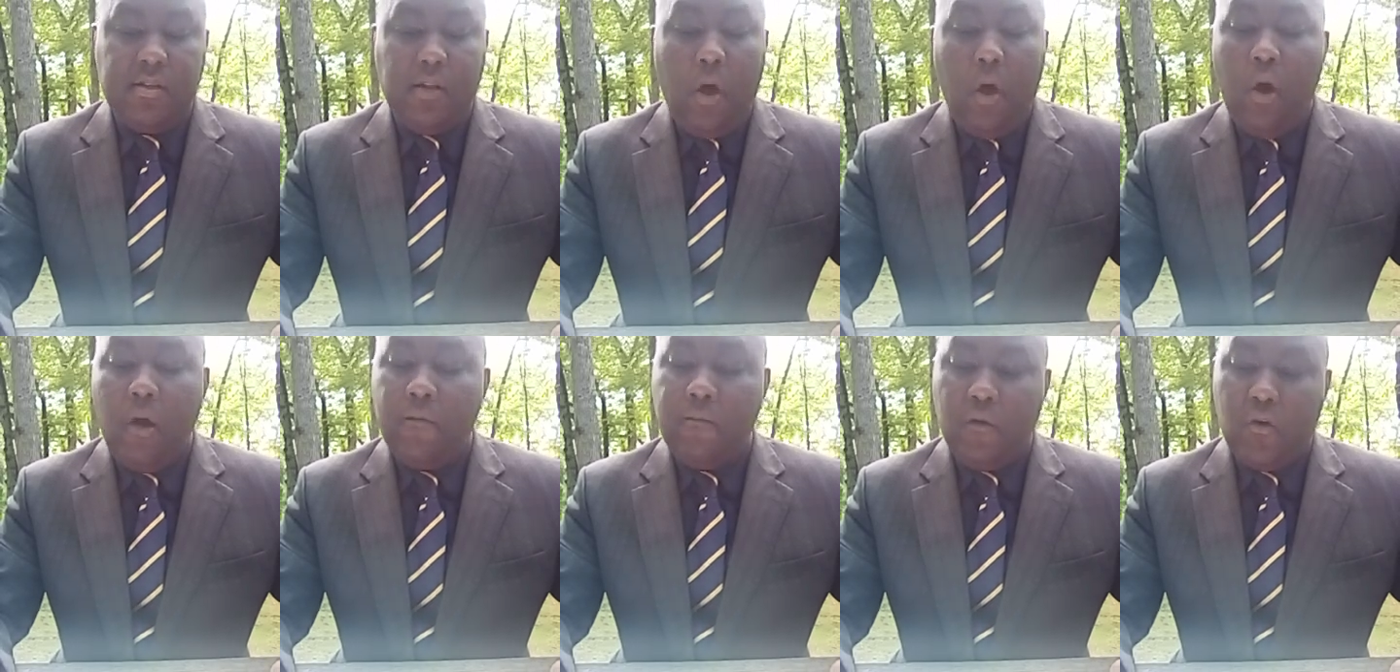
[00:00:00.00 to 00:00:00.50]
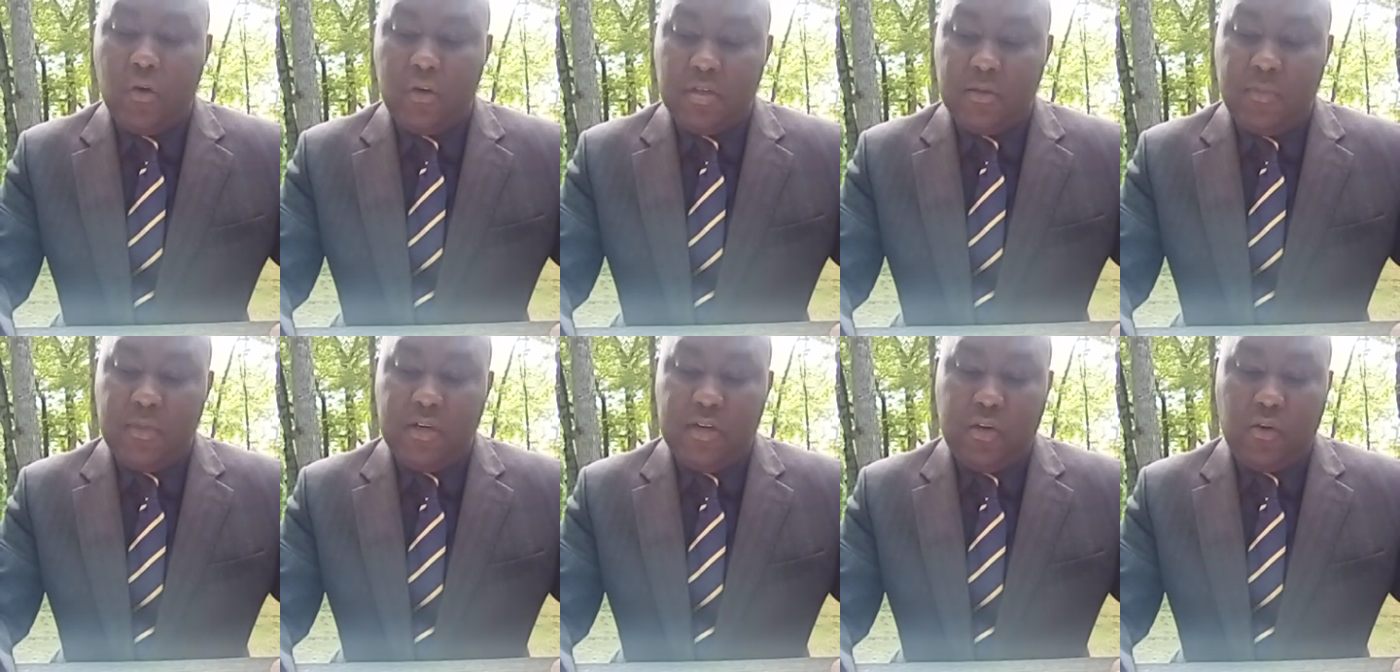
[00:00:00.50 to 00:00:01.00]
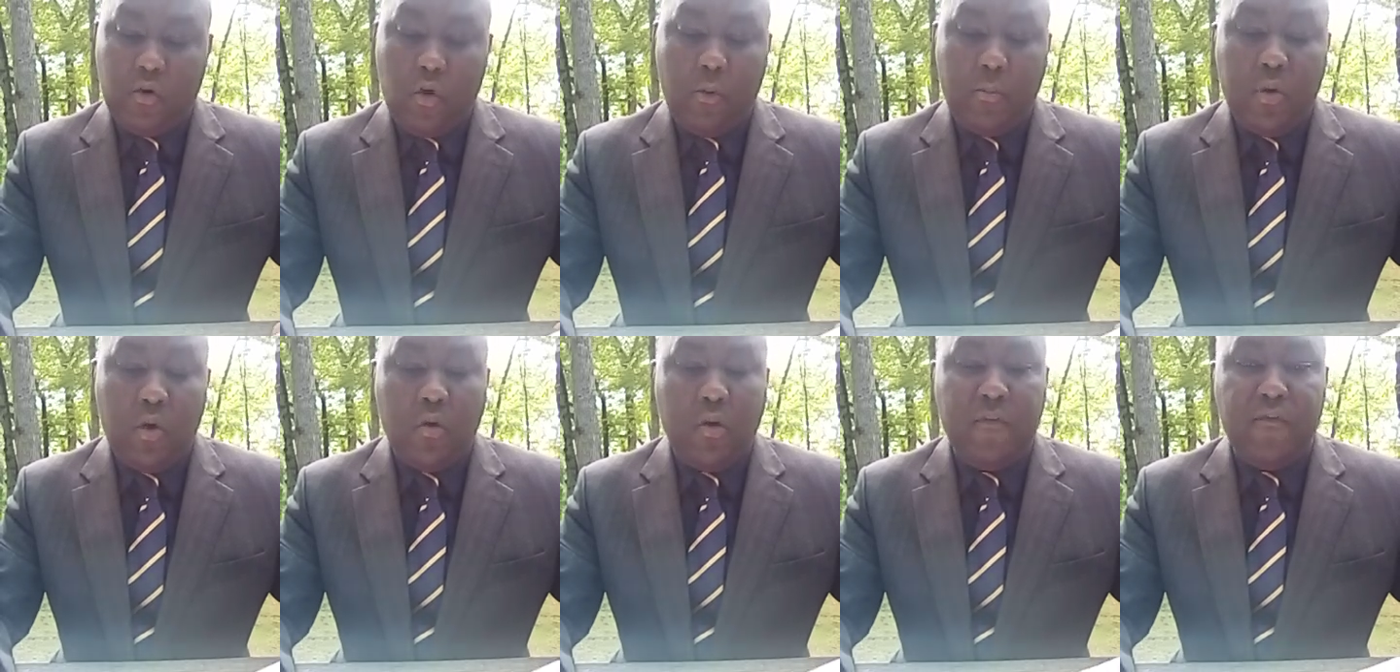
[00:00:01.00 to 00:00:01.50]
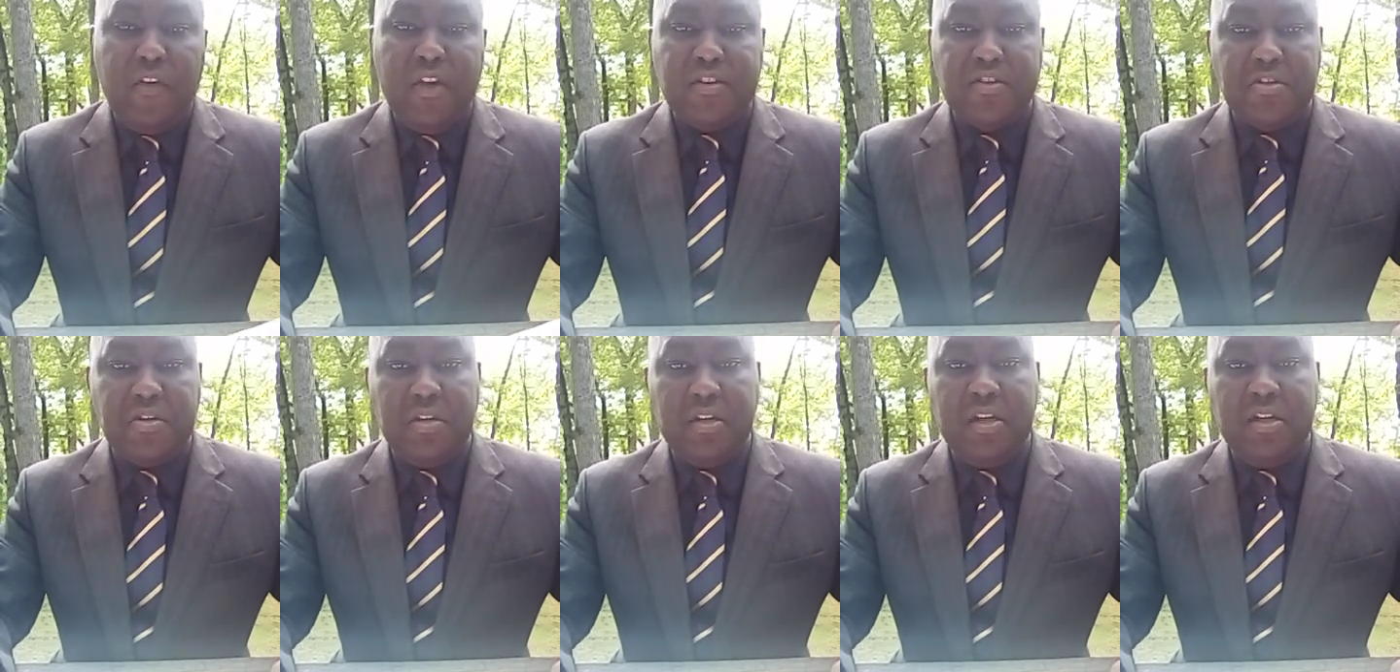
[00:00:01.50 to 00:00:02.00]
law enforcement, and criminal
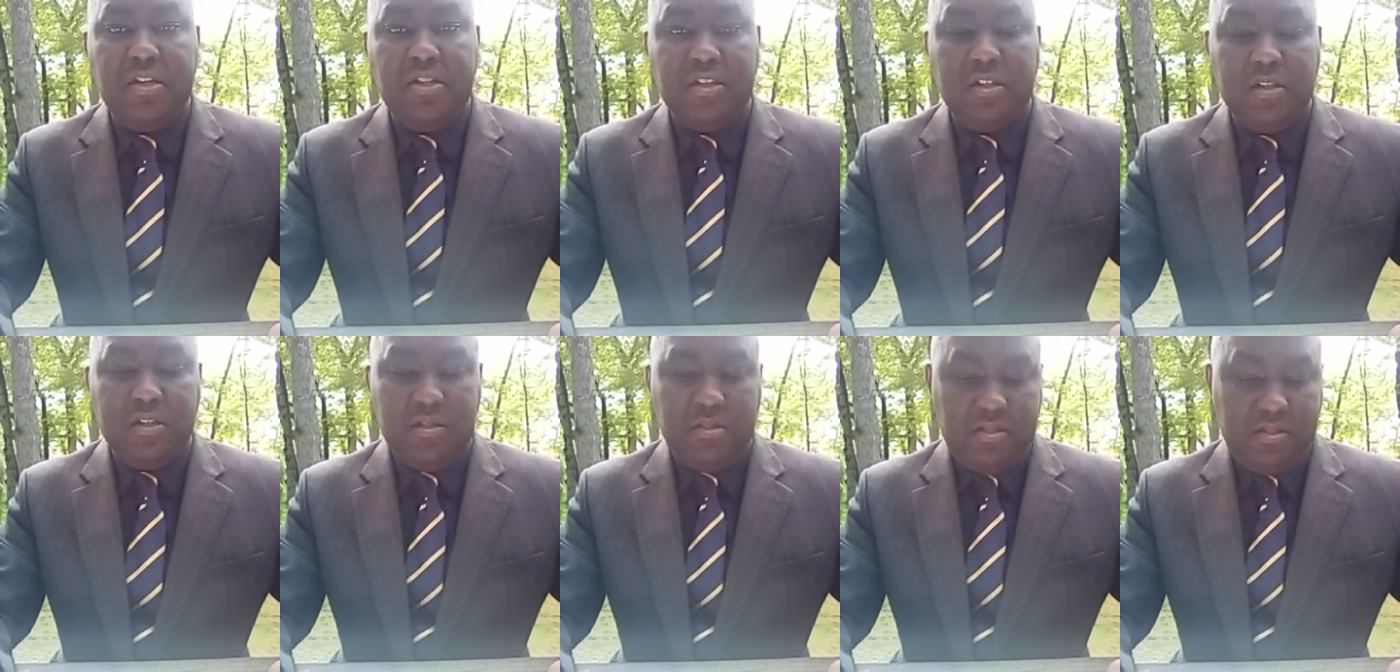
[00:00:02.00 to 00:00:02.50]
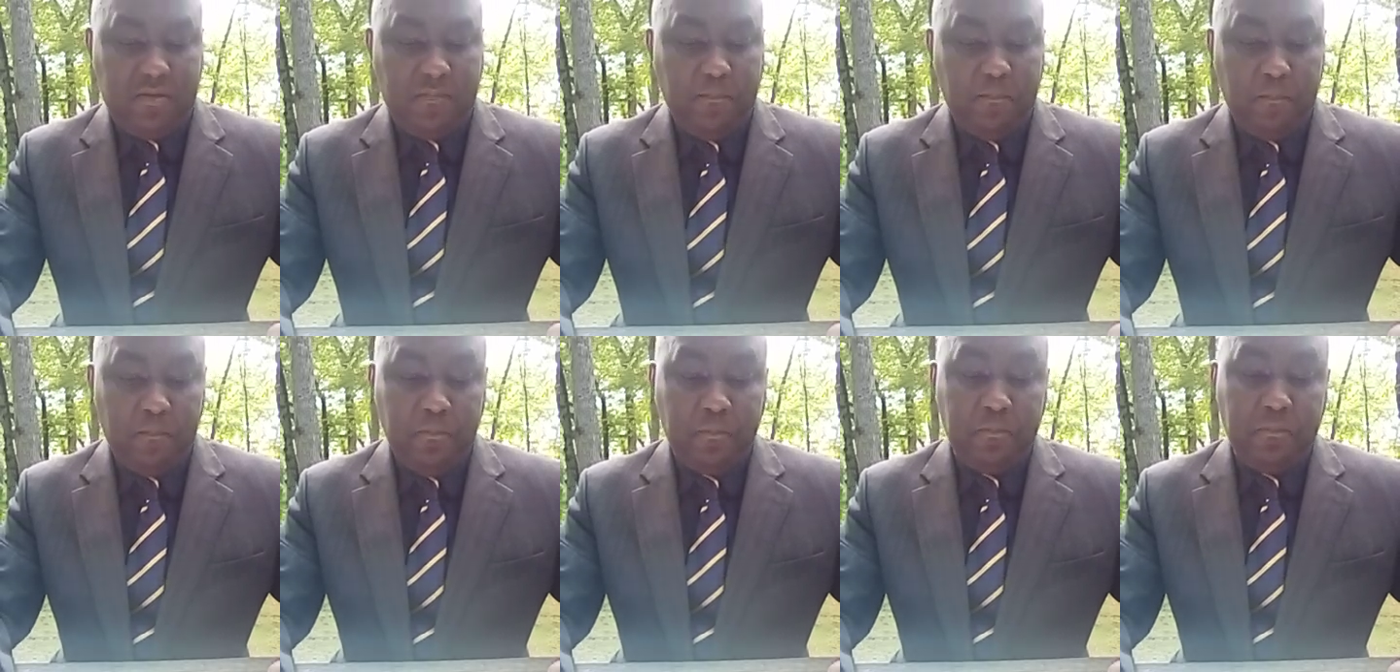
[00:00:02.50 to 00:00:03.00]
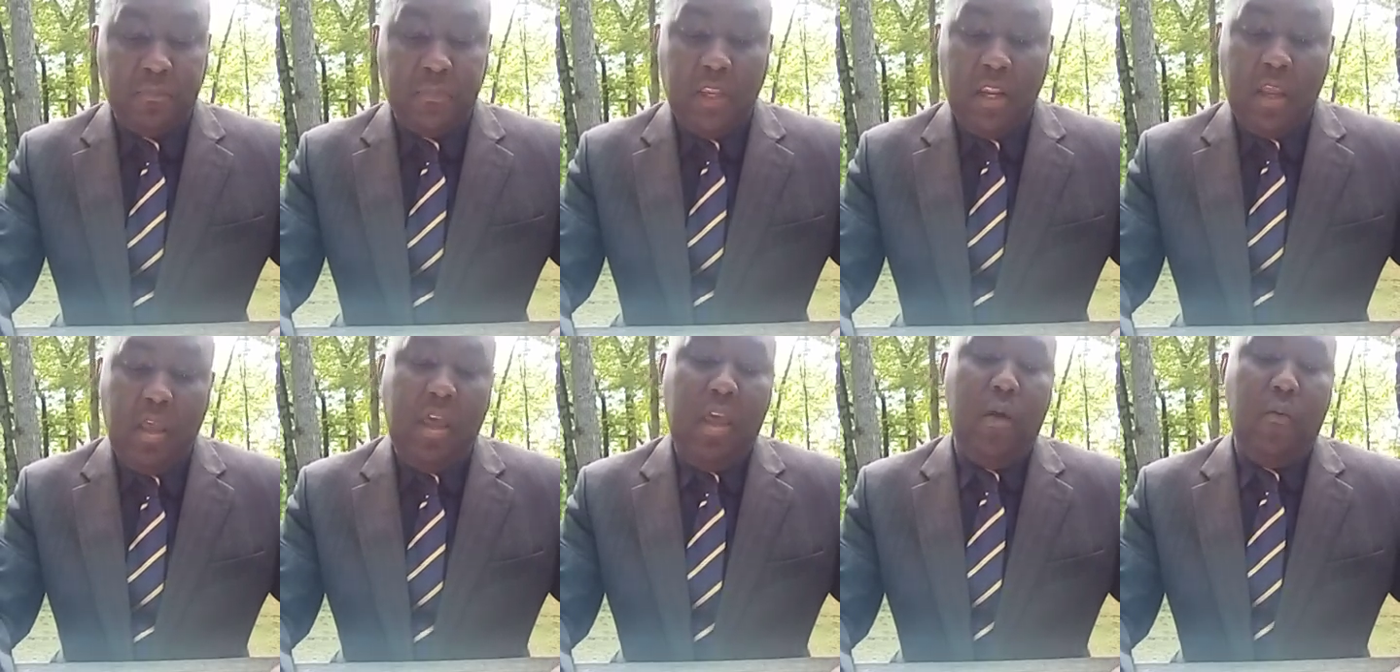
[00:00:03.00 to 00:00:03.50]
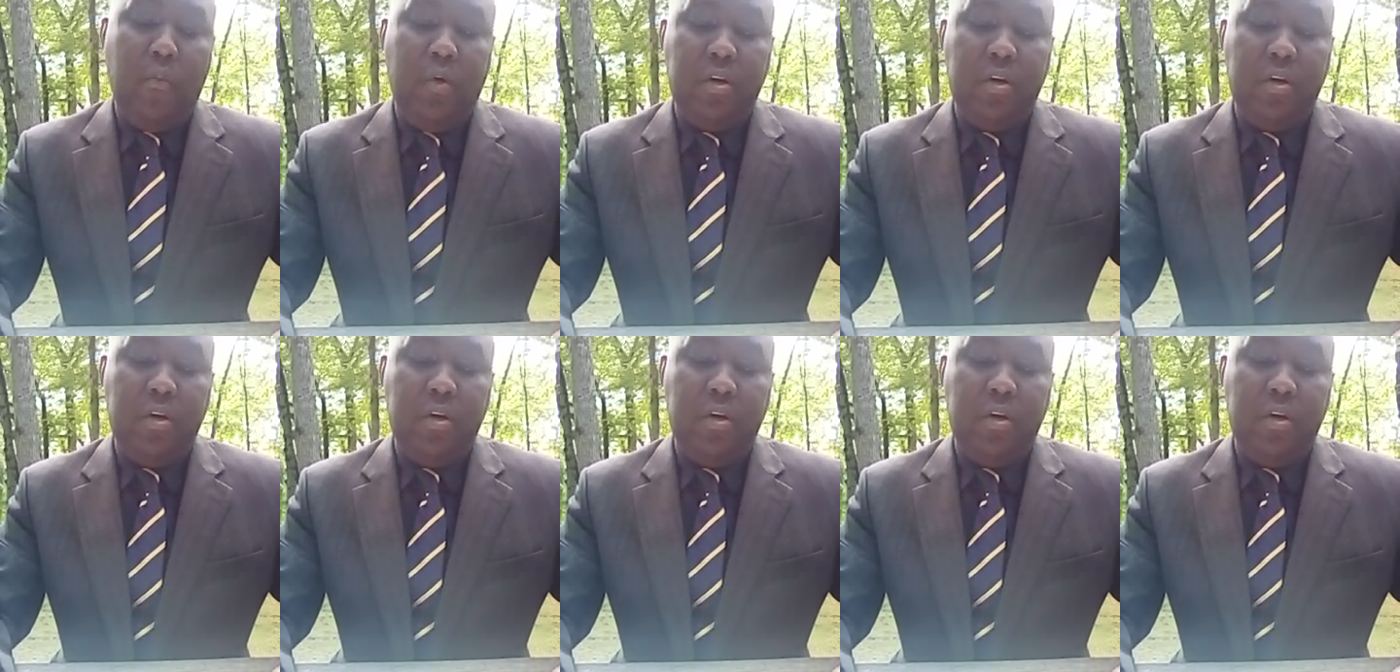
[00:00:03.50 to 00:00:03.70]
investigations. And